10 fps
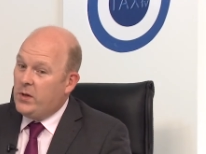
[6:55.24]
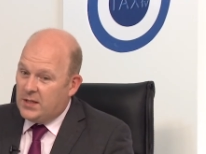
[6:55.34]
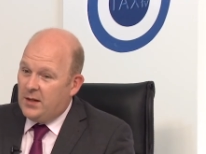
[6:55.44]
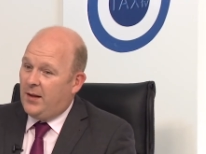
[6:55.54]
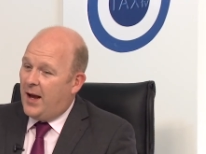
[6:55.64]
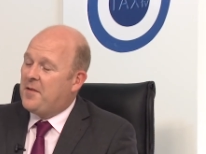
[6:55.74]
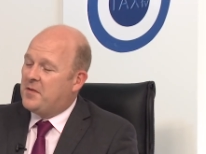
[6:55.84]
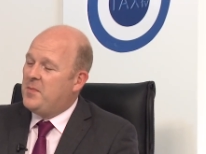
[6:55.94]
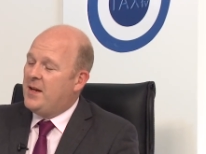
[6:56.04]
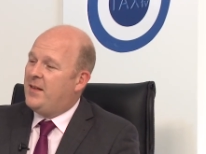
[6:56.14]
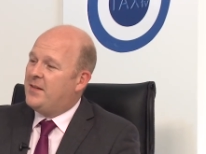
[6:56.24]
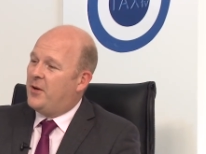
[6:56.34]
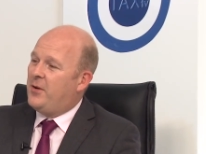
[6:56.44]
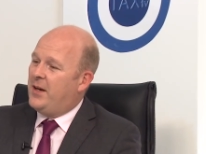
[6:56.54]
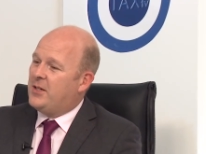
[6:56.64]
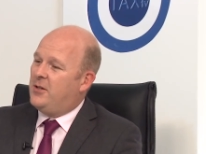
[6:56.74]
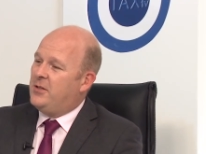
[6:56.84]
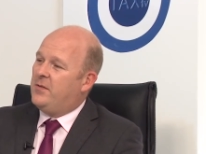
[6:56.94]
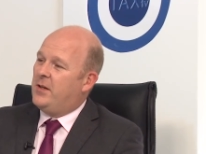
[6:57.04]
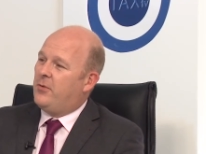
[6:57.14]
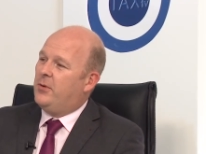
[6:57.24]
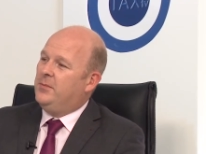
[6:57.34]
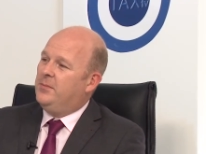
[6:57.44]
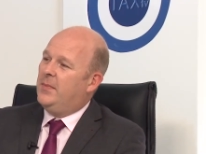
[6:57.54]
we still have to meet this wholly and exclusively rule.